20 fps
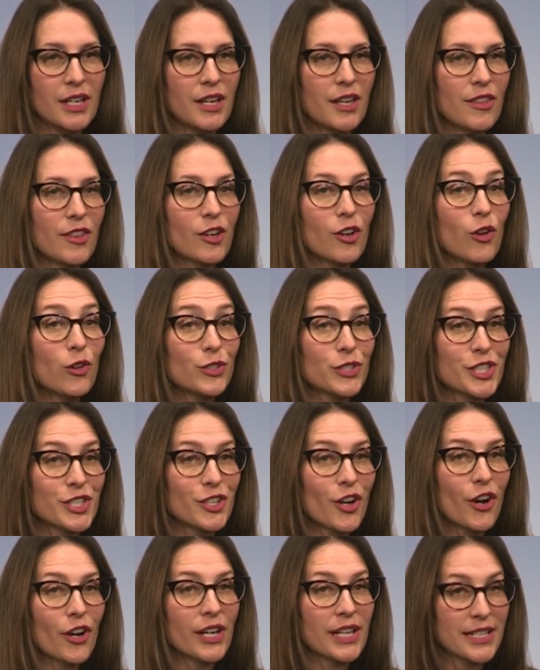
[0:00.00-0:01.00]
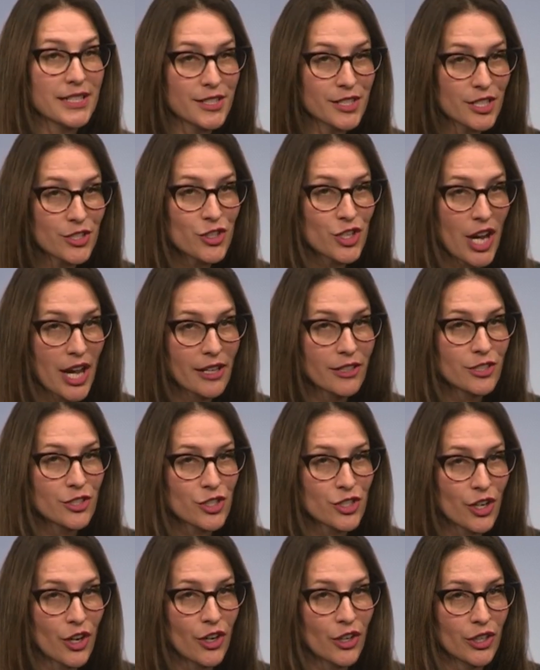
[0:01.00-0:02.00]
The Gold Star is a
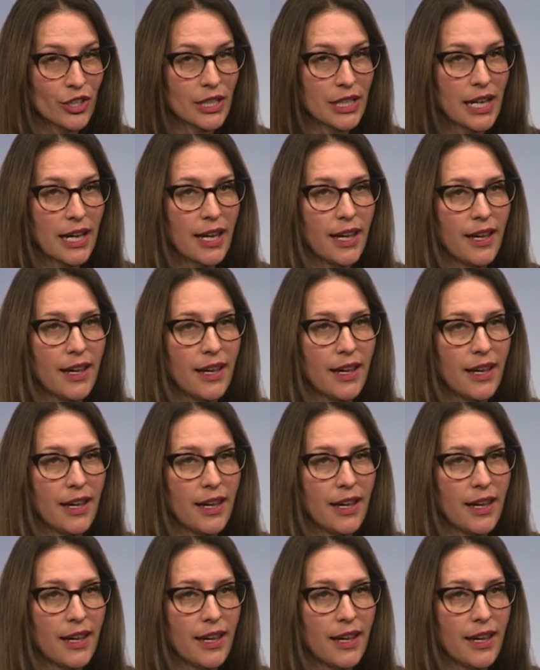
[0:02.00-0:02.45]
challenge to earn,